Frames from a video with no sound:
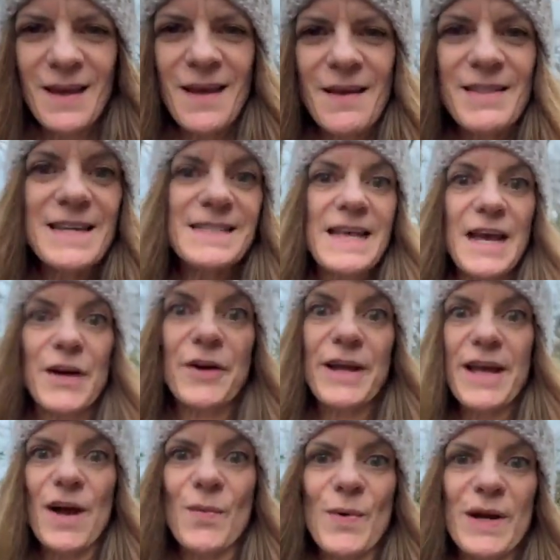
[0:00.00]
this
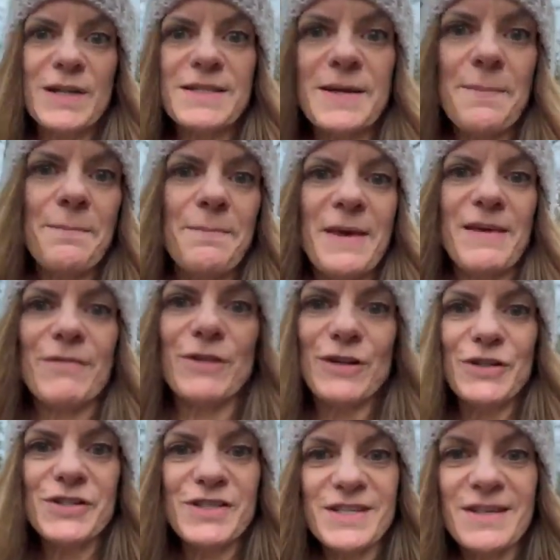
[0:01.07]
area where some
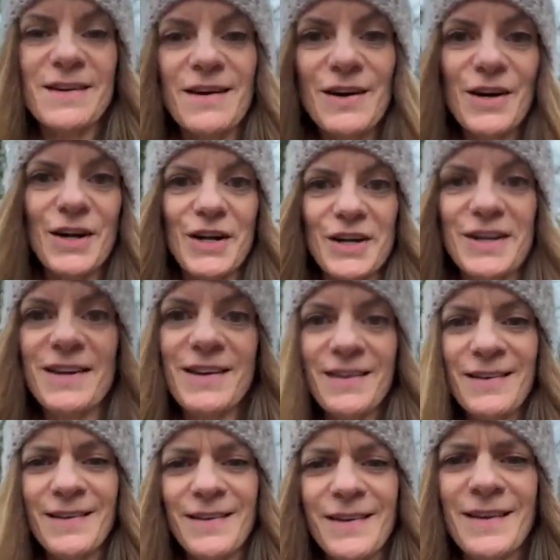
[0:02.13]
beavers are
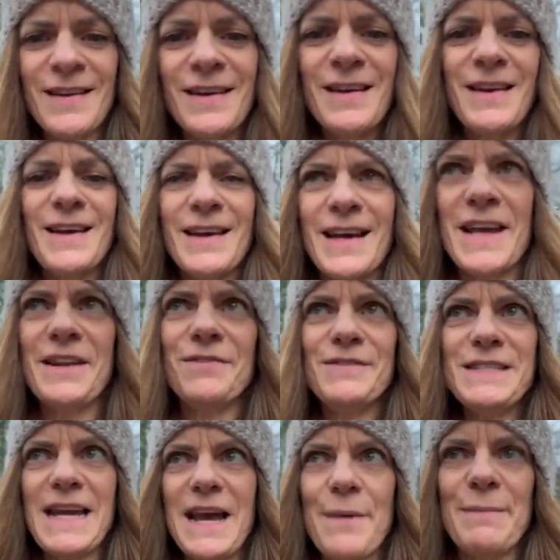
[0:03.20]
kind of
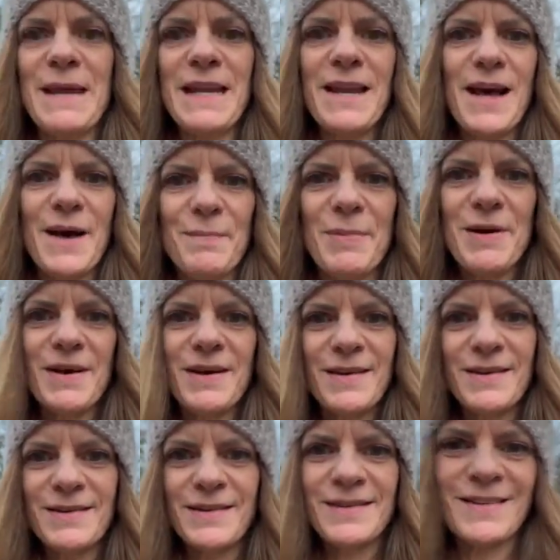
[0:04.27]
damming up
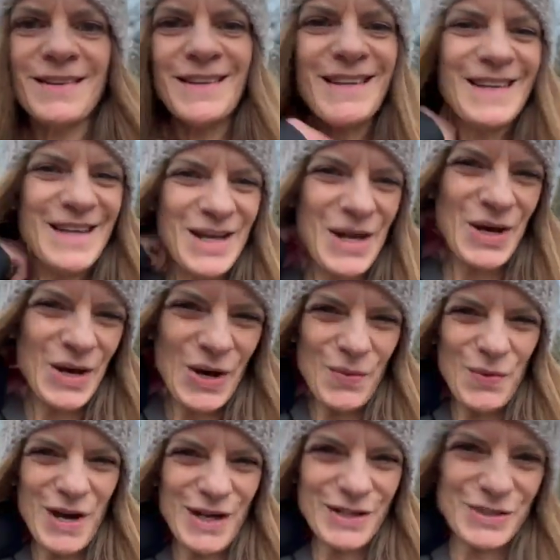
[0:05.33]
a
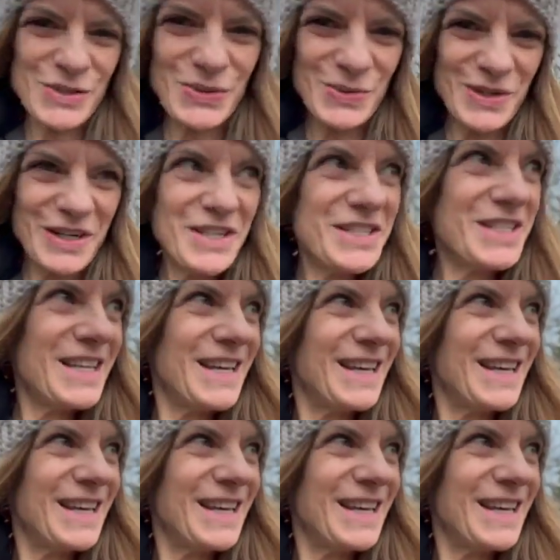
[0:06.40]
water source,